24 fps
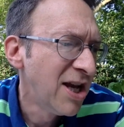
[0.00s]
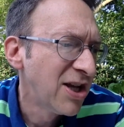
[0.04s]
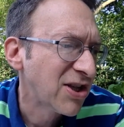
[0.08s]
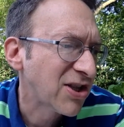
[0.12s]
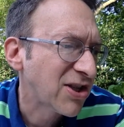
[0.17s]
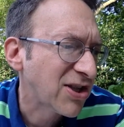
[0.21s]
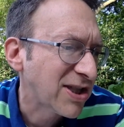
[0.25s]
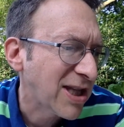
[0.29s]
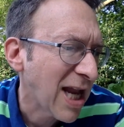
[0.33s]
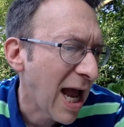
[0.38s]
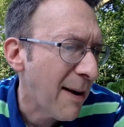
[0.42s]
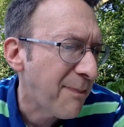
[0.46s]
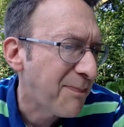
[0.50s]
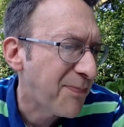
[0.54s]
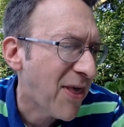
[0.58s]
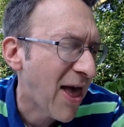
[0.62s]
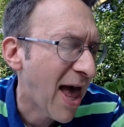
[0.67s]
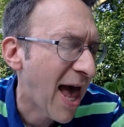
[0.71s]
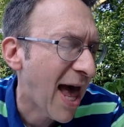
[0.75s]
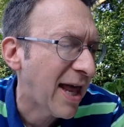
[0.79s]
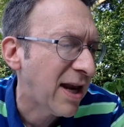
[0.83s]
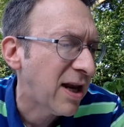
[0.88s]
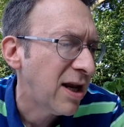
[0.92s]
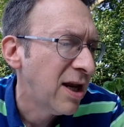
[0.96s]
"Stop
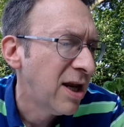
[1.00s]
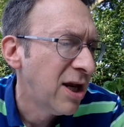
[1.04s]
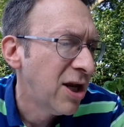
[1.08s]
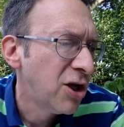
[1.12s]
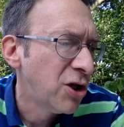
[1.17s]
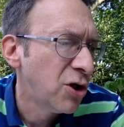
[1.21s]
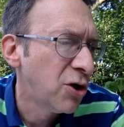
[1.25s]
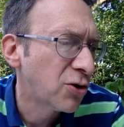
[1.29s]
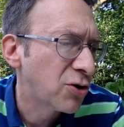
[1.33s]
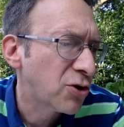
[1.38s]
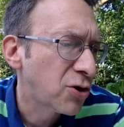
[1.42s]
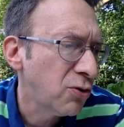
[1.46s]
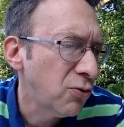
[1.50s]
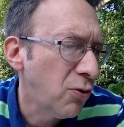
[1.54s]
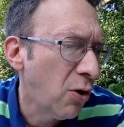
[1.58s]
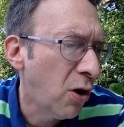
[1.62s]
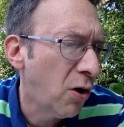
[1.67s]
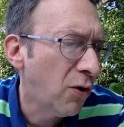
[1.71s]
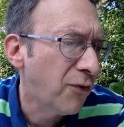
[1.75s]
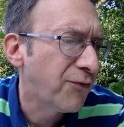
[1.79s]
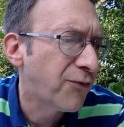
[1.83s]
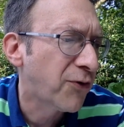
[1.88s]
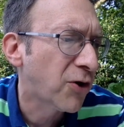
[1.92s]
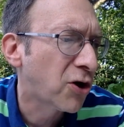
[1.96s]
that! You're too
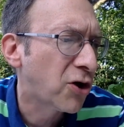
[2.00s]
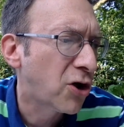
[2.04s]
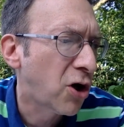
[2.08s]
old for